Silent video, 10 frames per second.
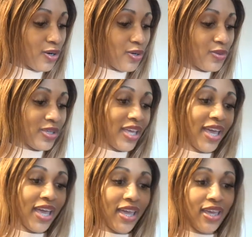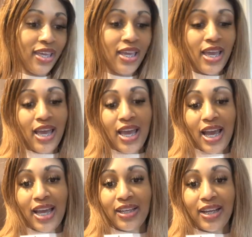Okay.
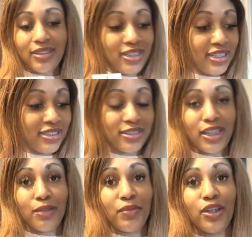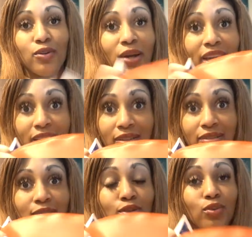I got, this is going to be great.
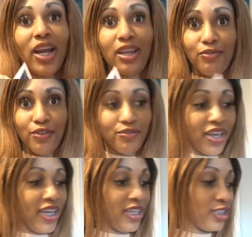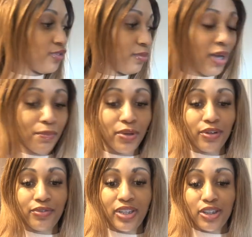Great for Vegas for my
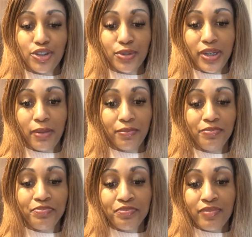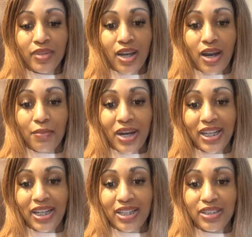birthday trip.
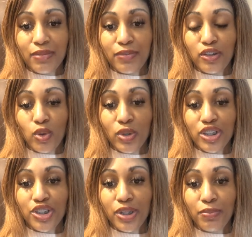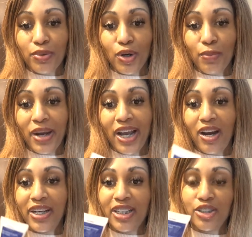I got some Nourishing
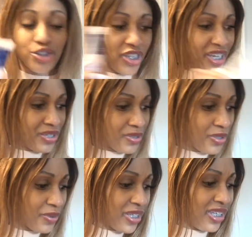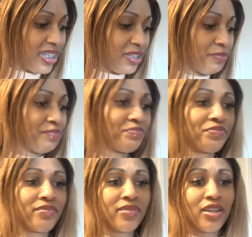Probiotic Gel Cream.
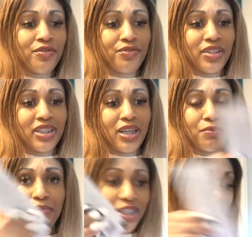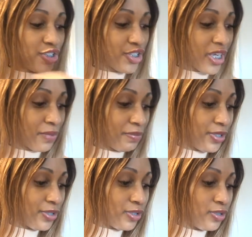Philip B.
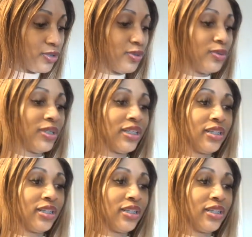Shampoo.